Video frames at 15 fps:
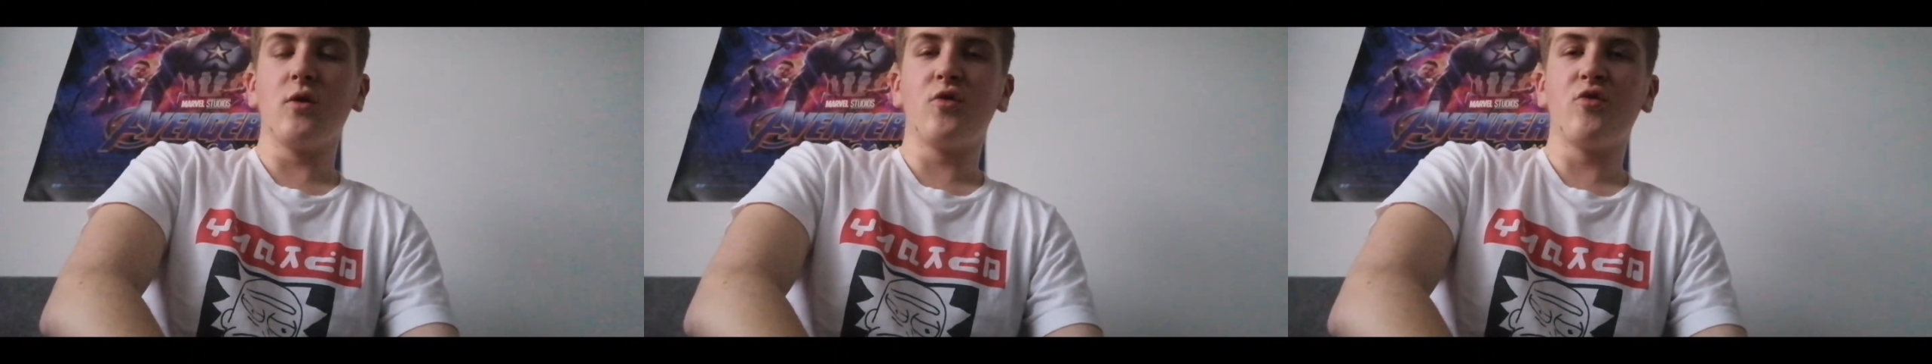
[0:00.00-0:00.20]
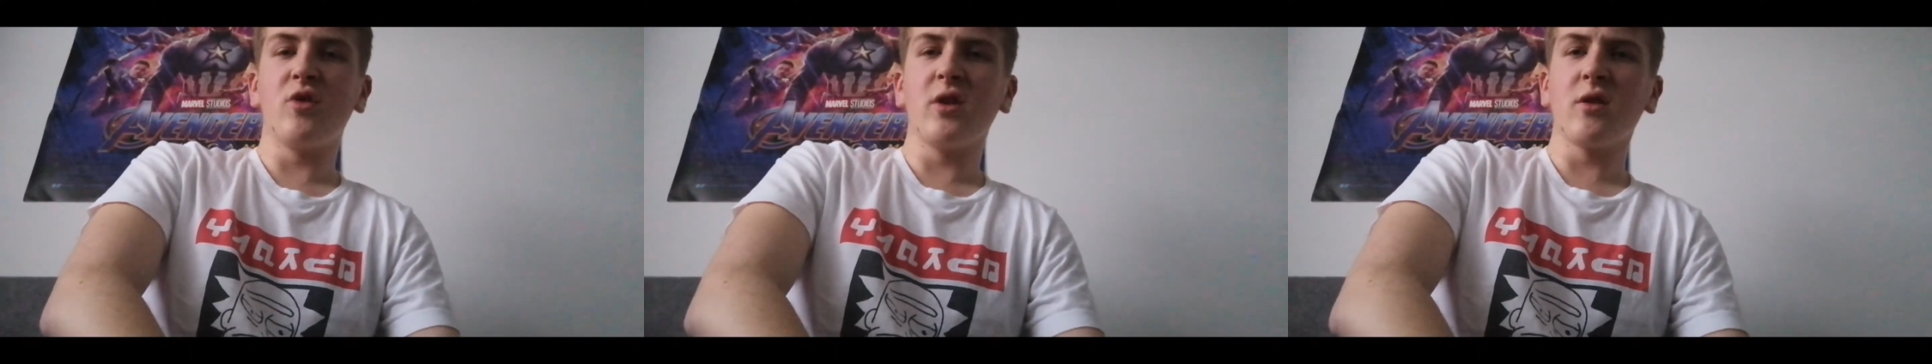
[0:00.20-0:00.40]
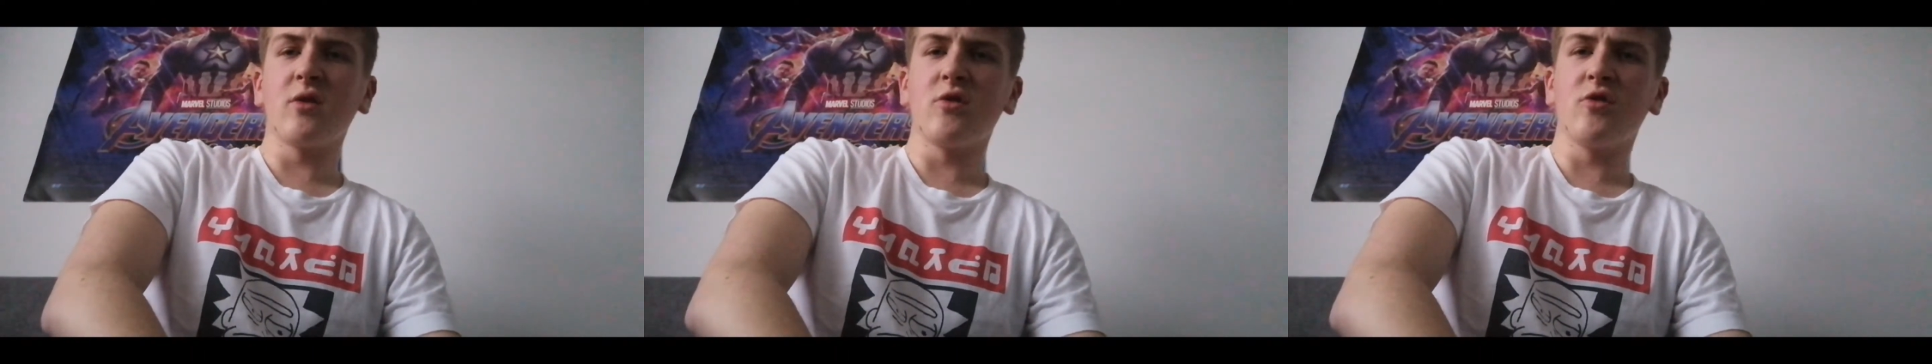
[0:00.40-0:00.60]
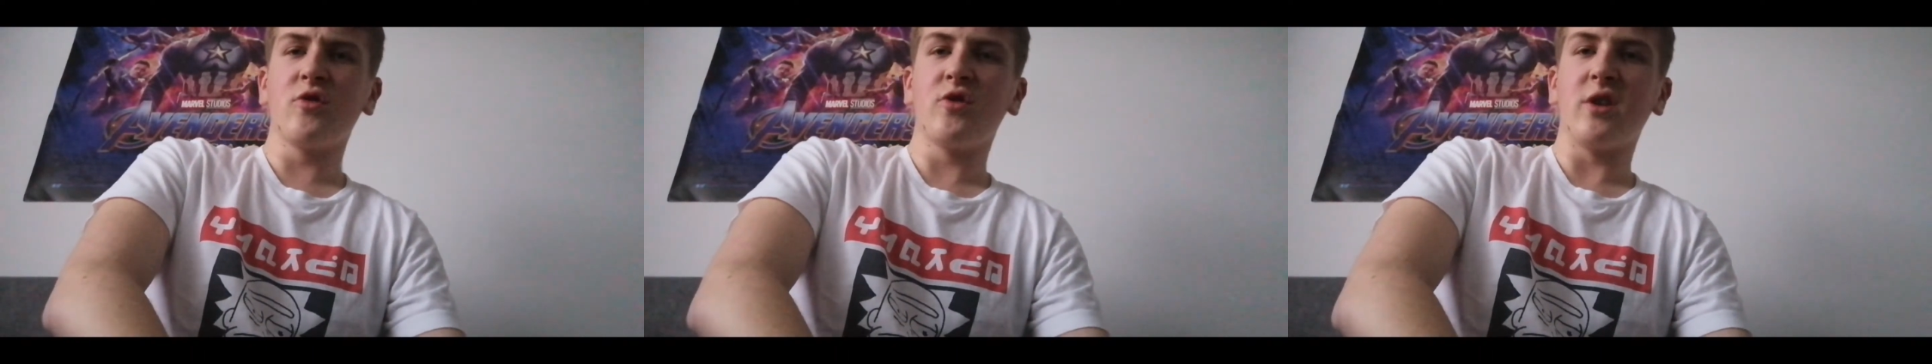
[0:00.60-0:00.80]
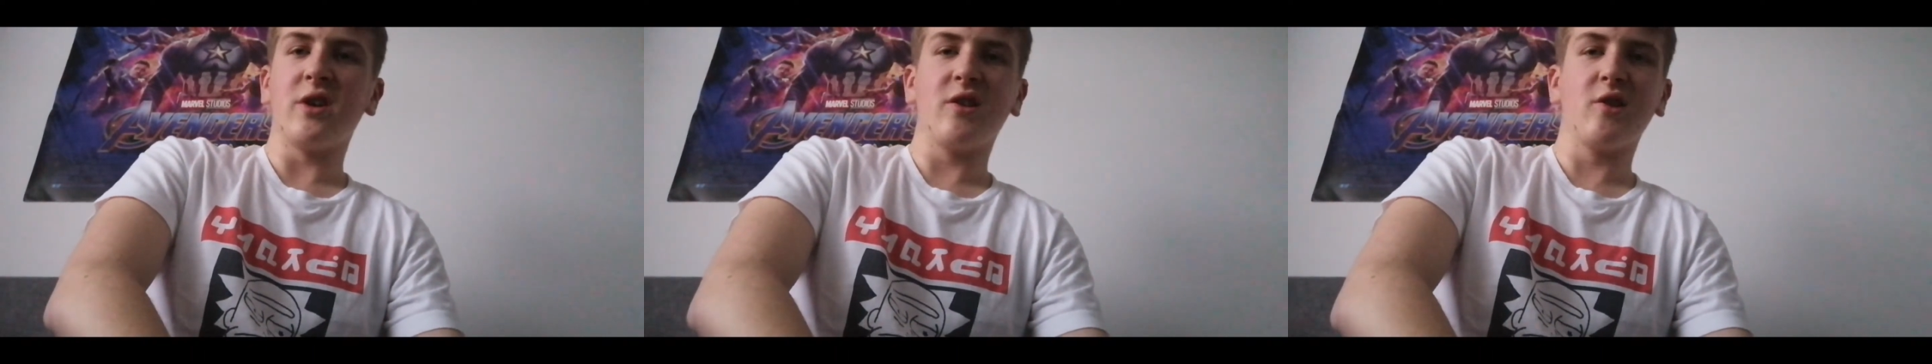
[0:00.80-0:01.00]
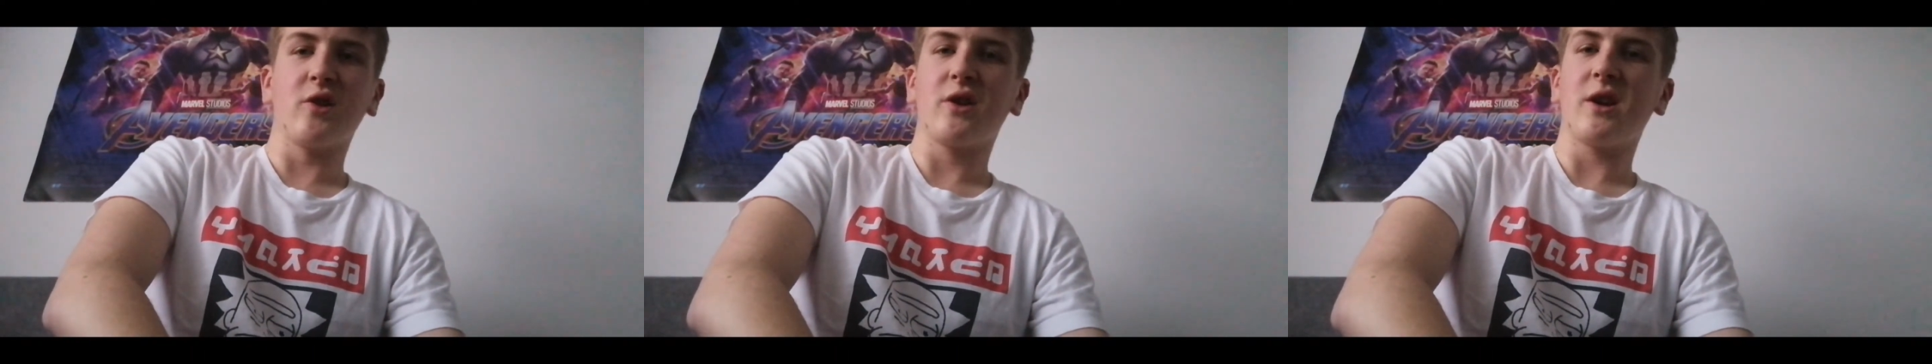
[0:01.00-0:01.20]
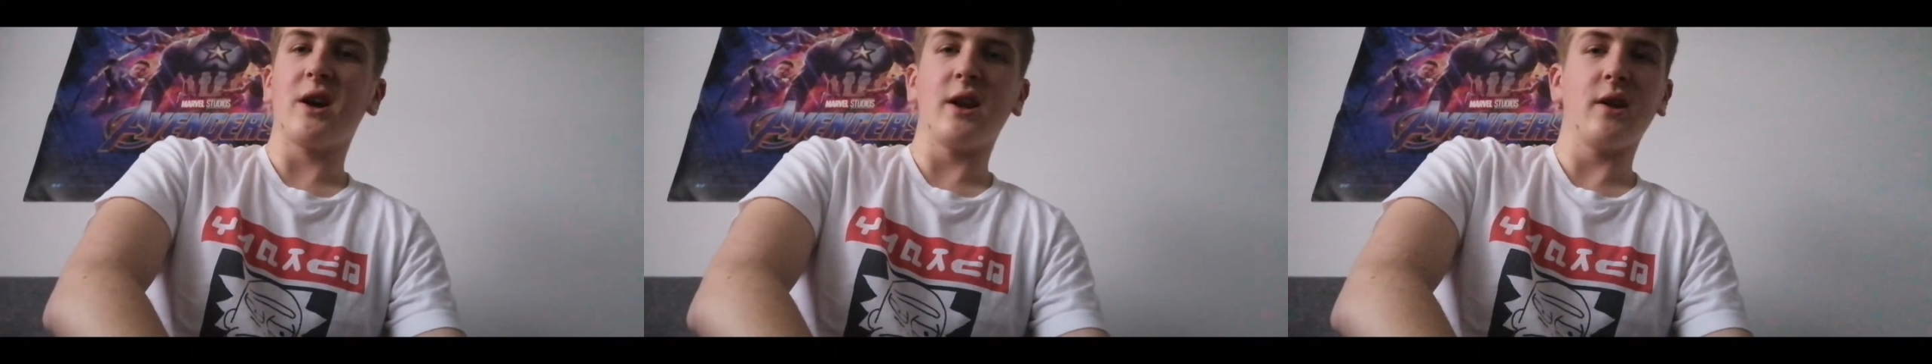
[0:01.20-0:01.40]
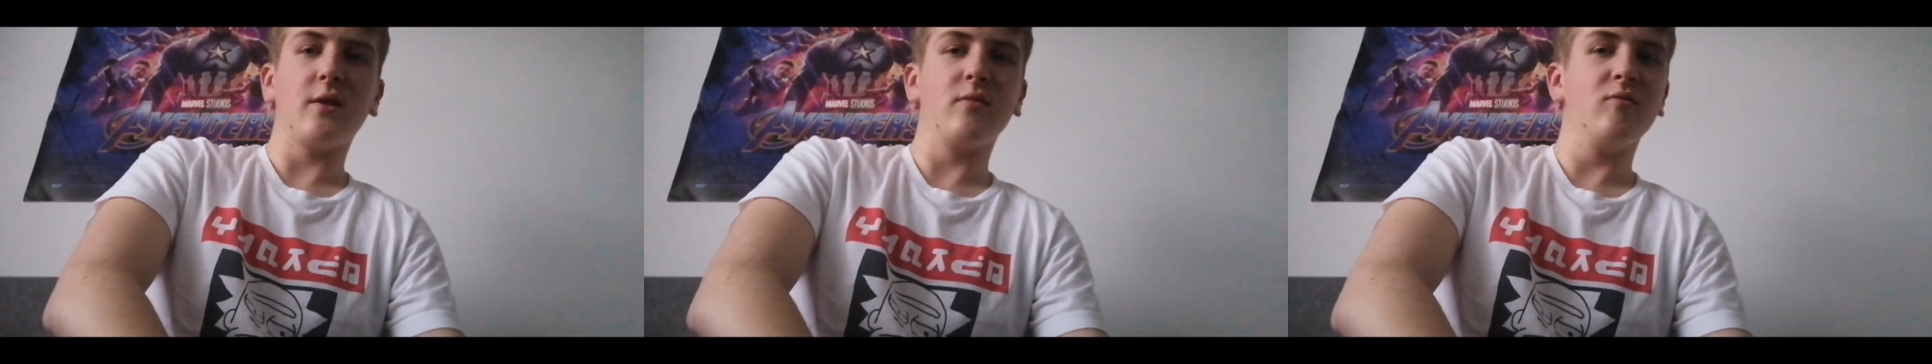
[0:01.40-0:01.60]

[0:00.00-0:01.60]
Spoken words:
the trailers did look kind